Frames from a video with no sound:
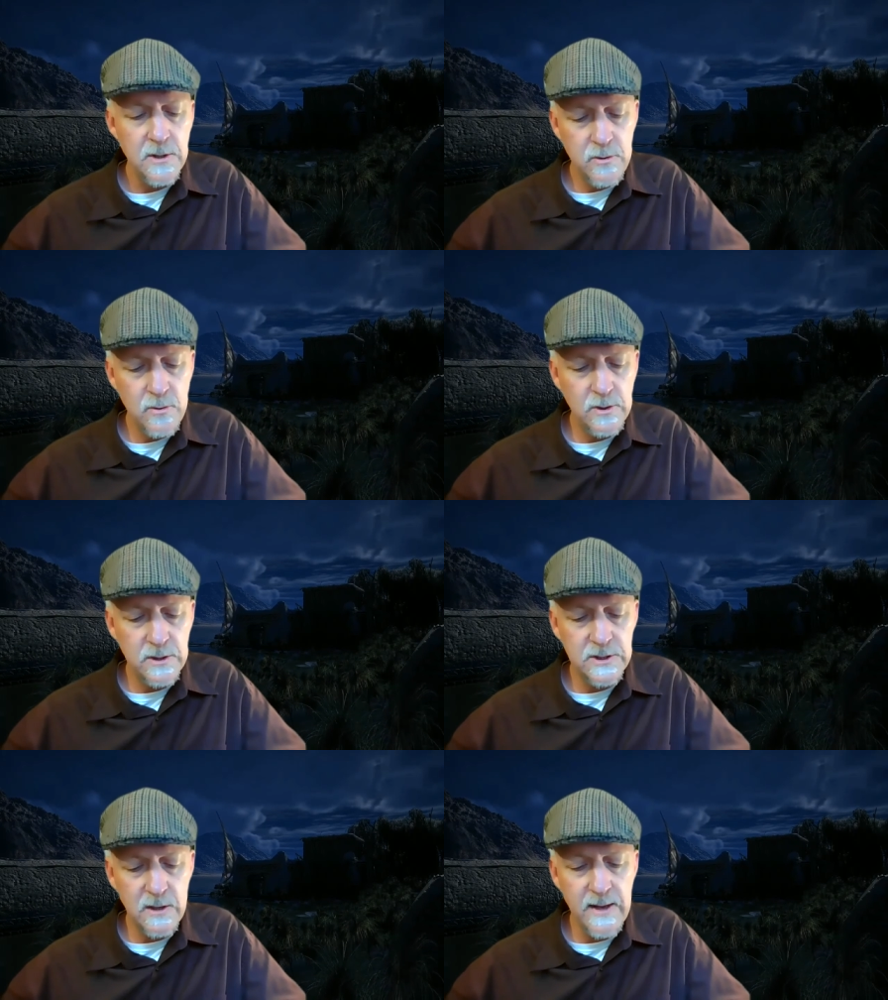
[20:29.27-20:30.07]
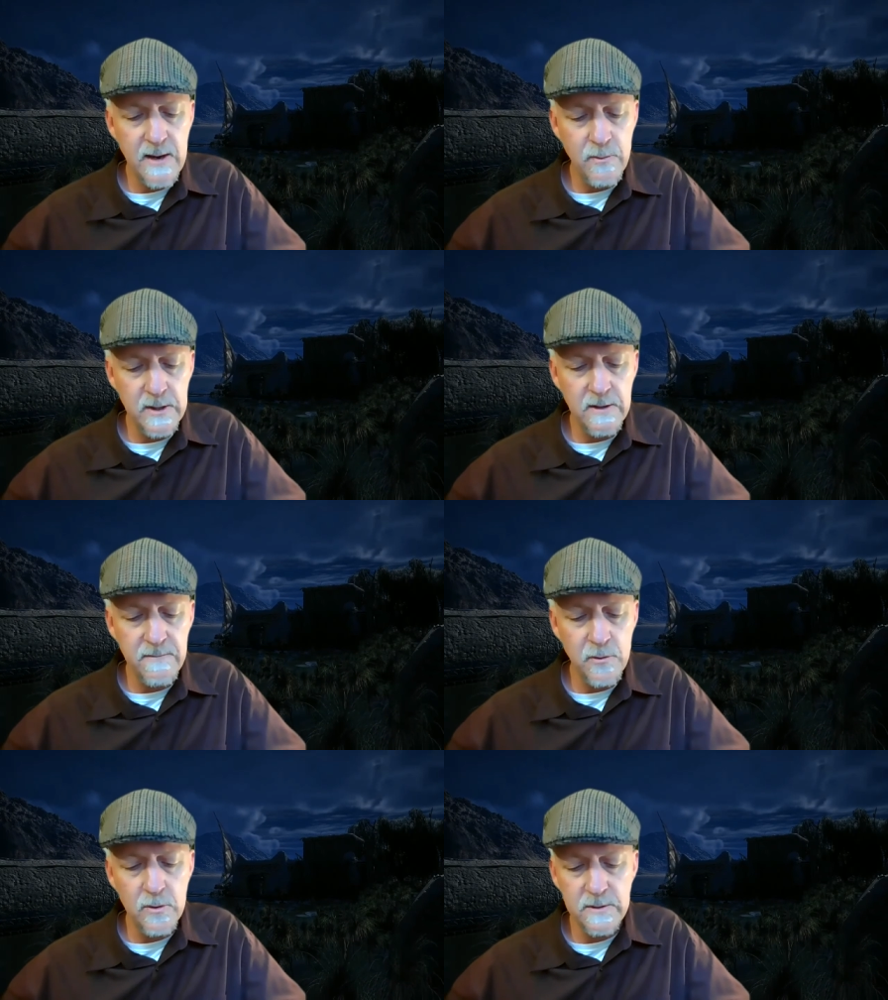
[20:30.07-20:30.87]
you could sell that ring
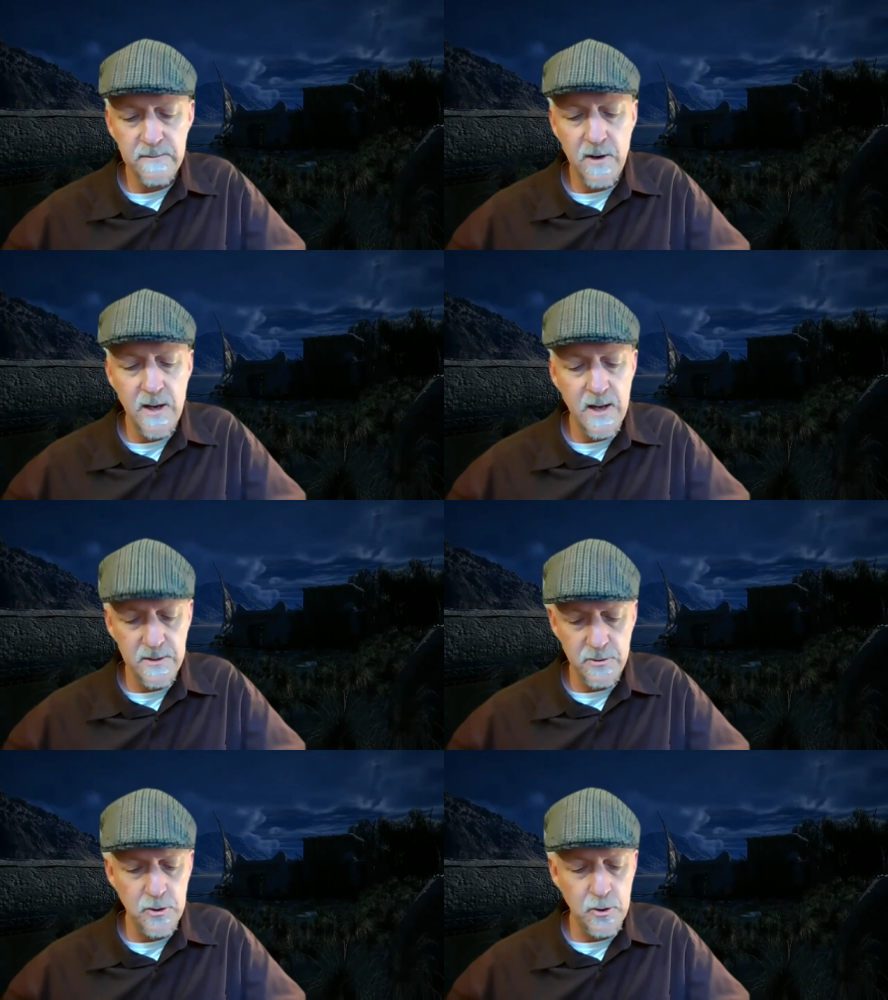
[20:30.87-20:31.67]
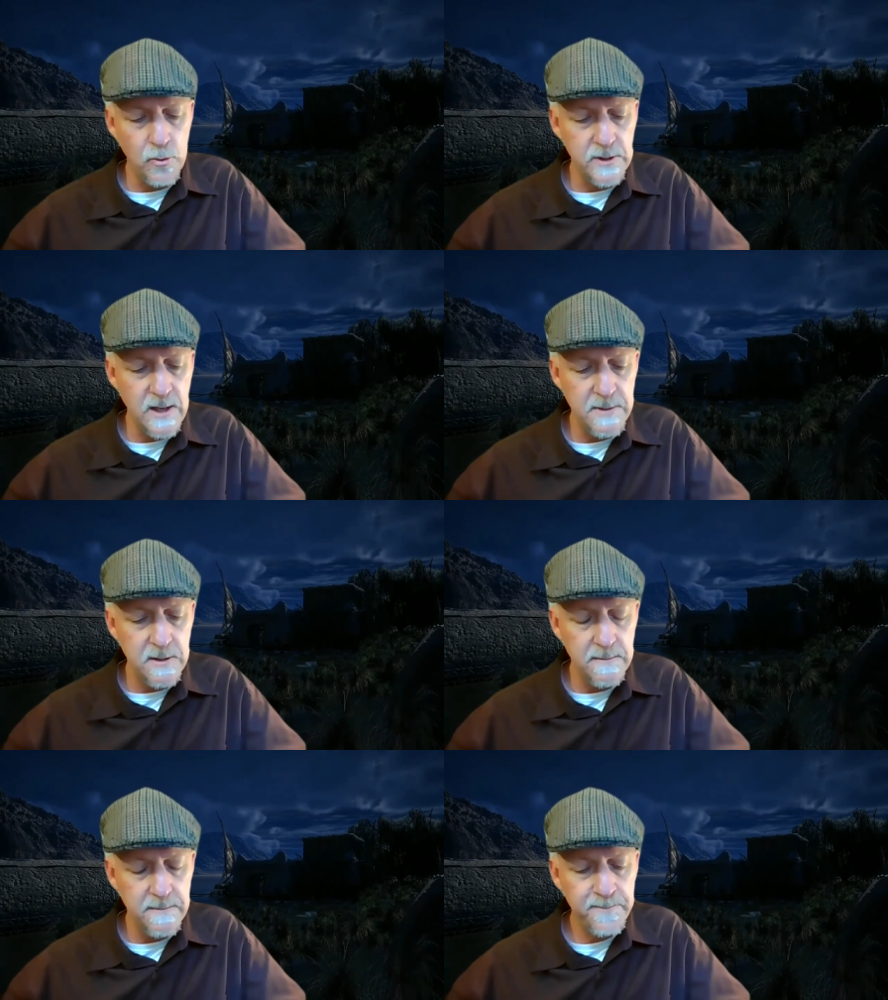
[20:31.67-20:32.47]
of yours for a hundred gold deben.